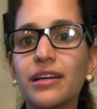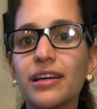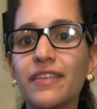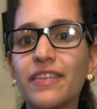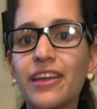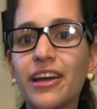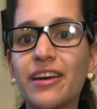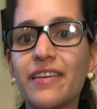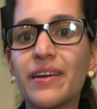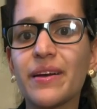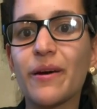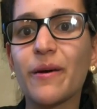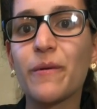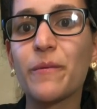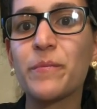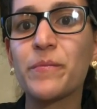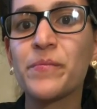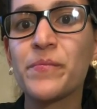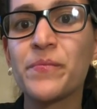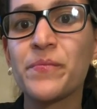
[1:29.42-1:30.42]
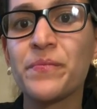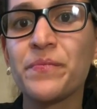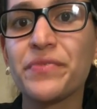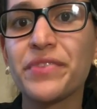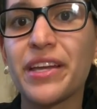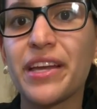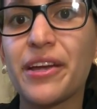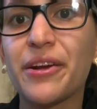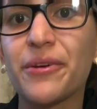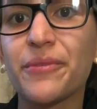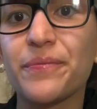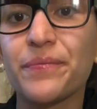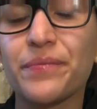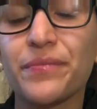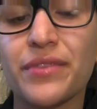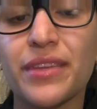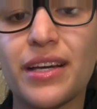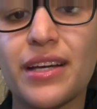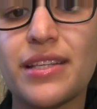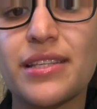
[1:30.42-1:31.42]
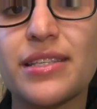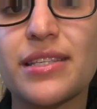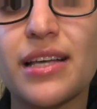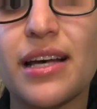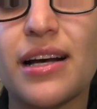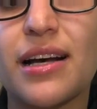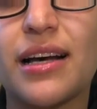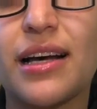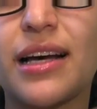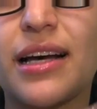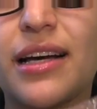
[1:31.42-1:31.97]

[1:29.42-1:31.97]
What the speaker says: there you go. Here, it's a